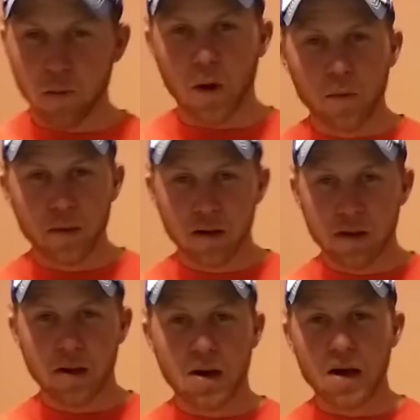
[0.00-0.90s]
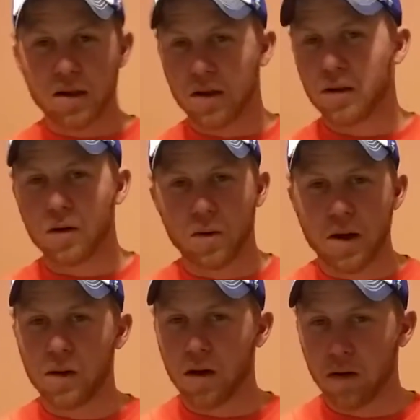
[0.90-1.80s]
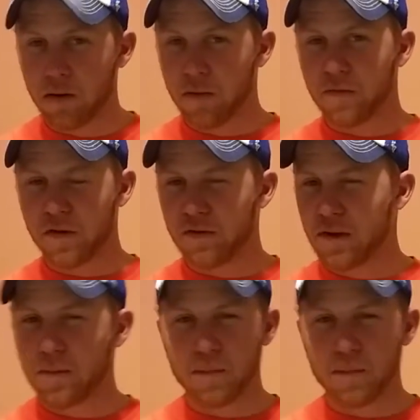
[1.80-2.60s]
quote me again, I think they're around 150,